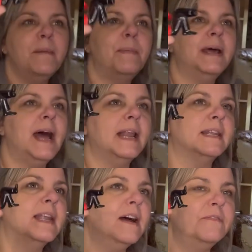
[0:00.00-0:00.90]
But I
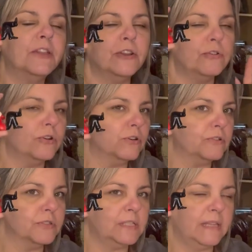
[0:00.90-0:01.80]
love the little
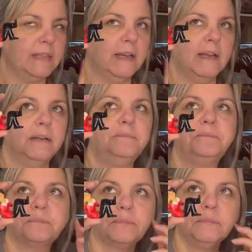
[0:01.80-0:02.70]
girls, the
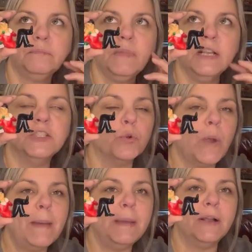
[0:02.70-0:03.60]

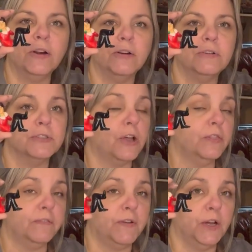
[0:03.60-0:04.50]
ceramic girls on
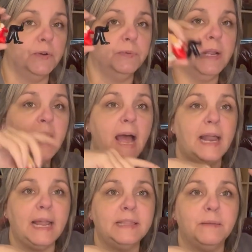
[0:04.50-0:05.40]
the phone. I
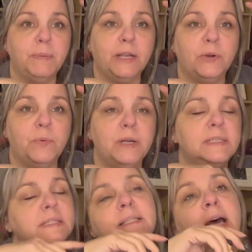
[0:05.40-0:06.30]
like the bigger
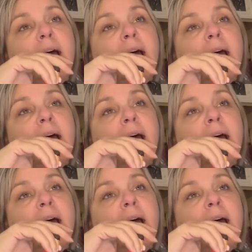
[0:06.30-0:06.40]
ones.